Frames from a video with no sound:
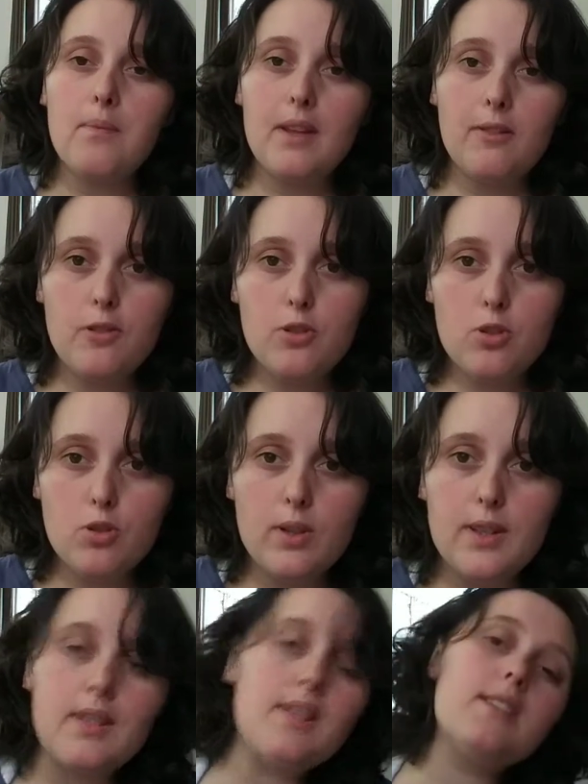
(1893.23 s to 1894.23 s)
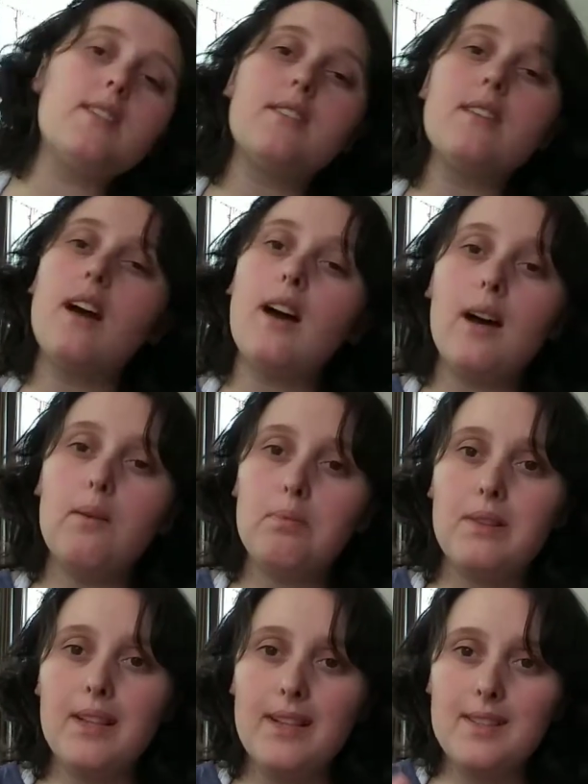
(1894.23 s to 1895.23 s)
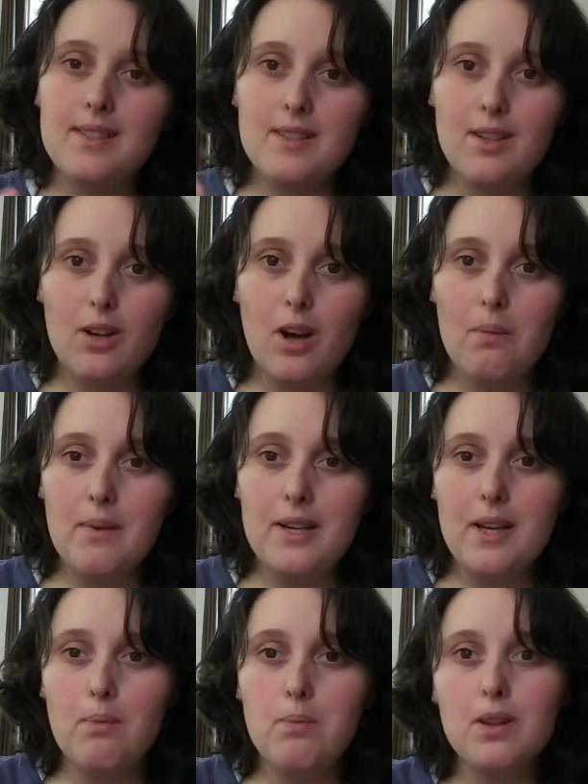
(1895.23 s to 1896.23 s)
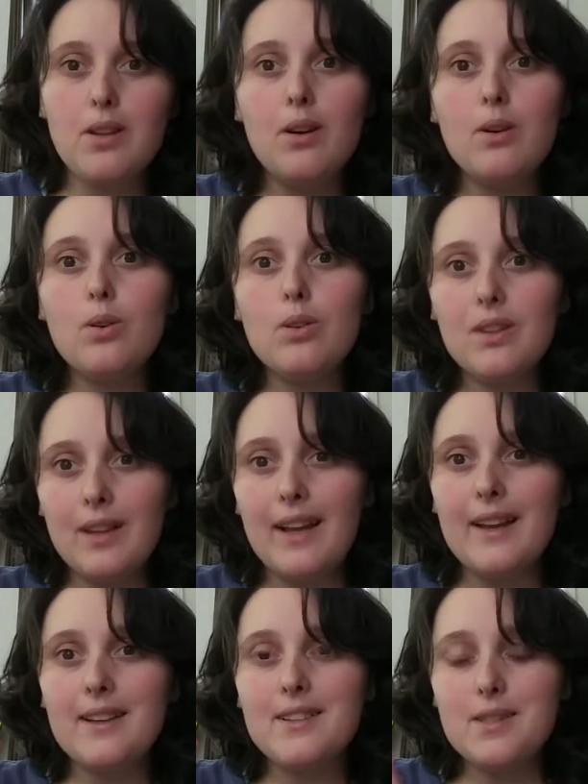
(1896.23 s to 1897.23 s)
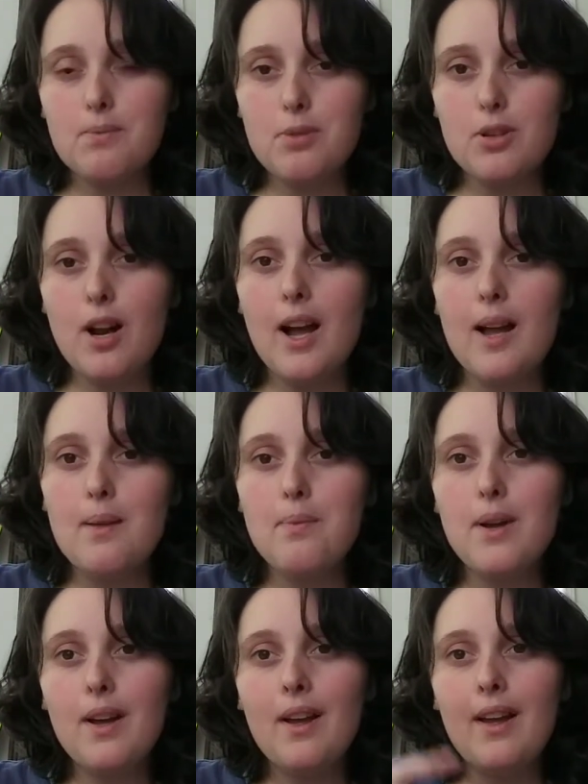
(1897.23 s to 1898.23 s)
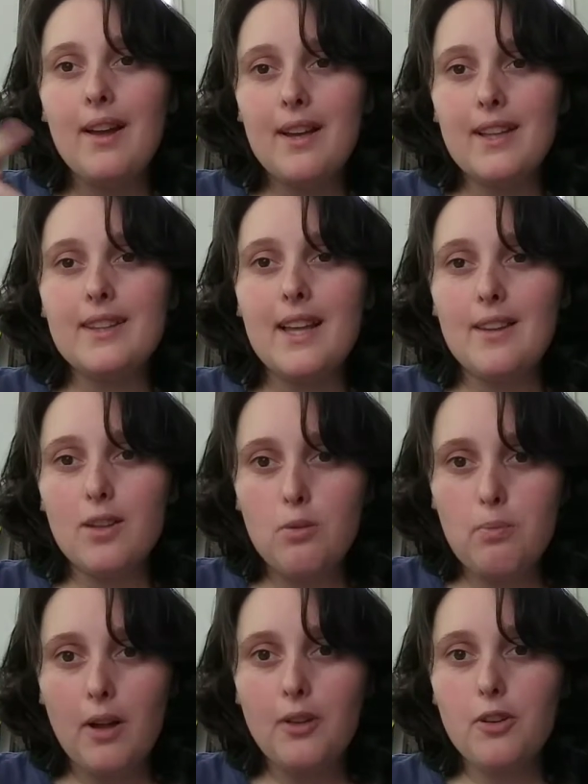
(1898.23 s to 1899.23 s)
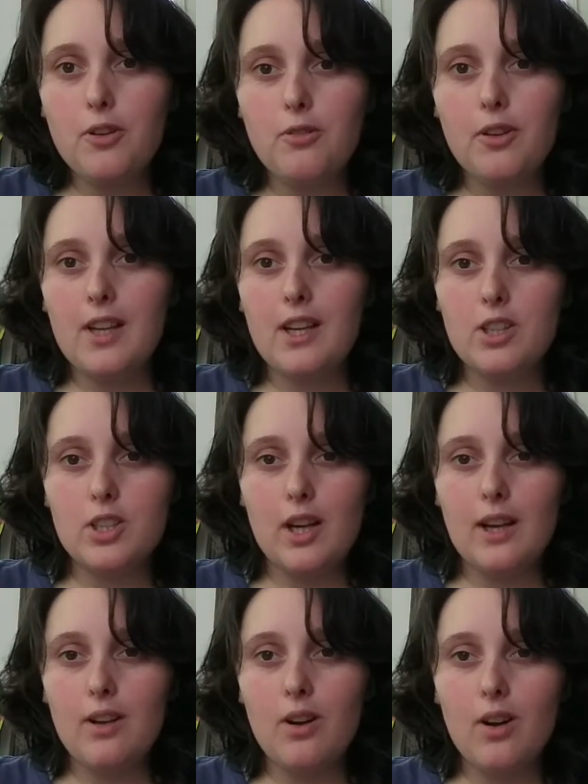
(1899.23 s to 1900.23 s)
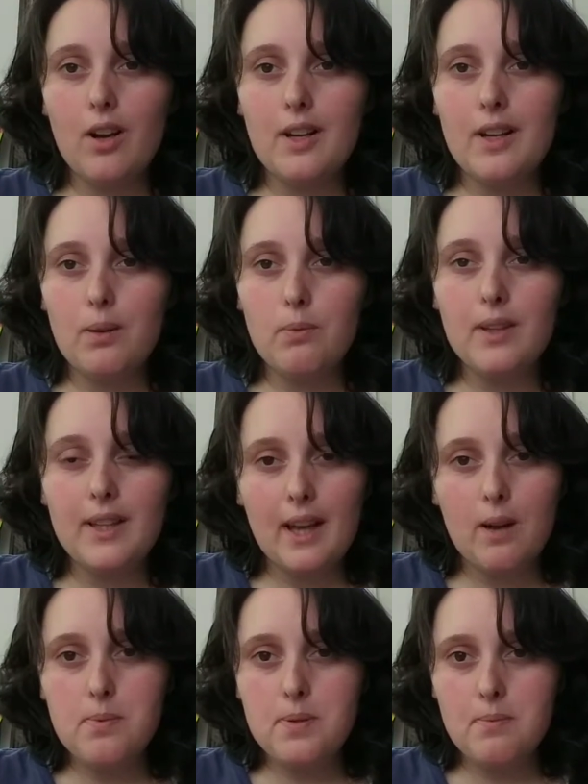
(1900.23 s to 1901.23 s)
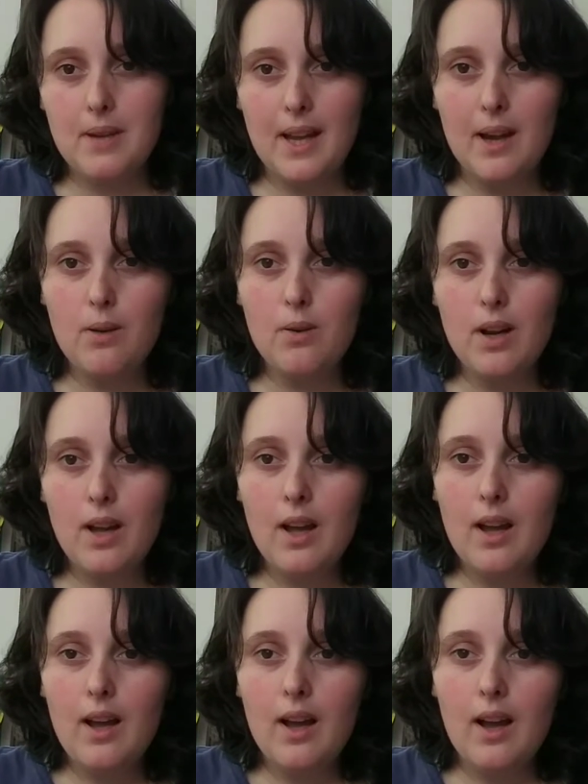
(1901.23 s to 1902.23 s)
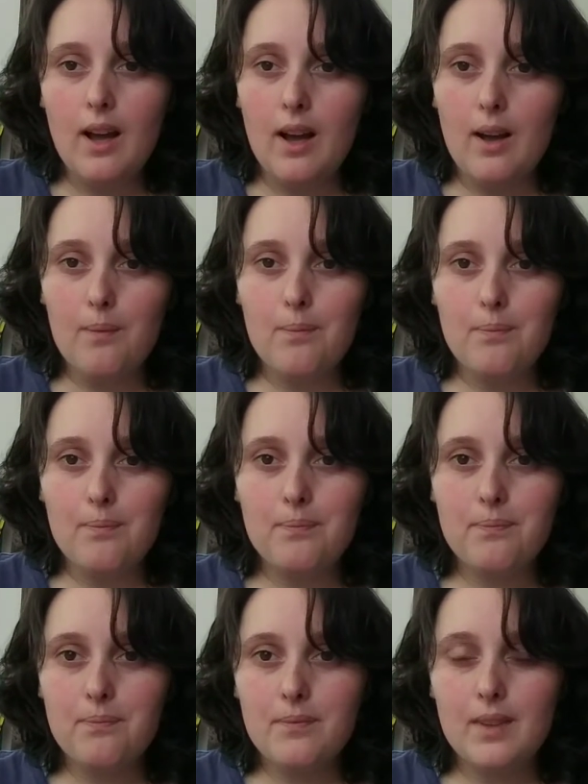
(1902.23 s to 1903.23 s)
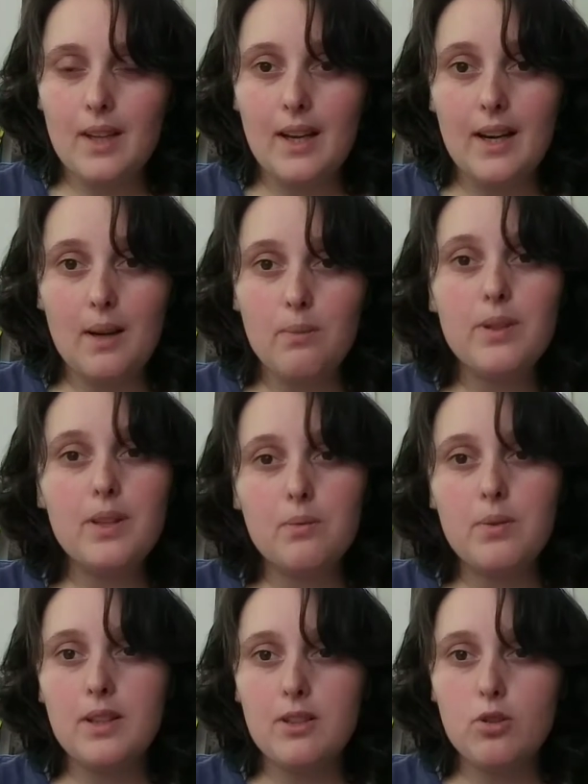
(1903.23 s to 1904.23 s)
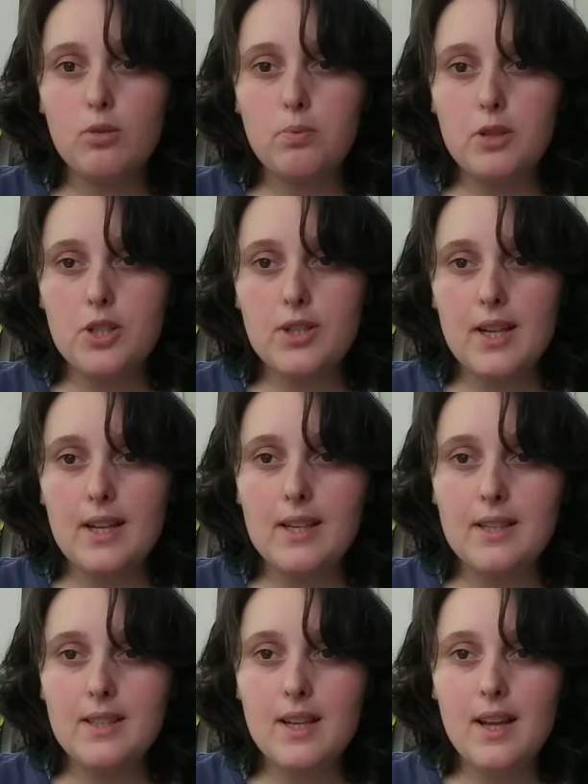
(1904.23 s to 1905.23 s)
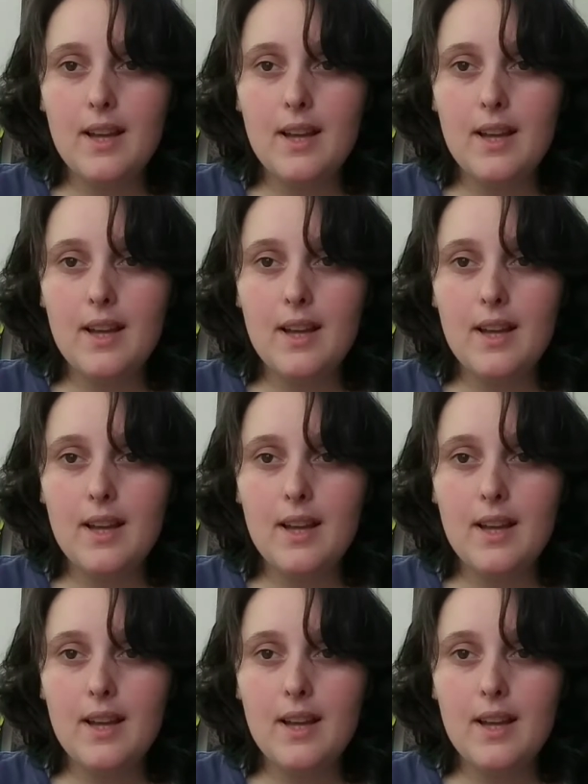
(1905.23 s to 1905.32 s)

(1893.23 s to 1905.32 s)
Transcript: If you enjoyed this, please comment down below, like, subscribe, hit that little bell notification icon. It really helps me out, and I really, really do appreciate it.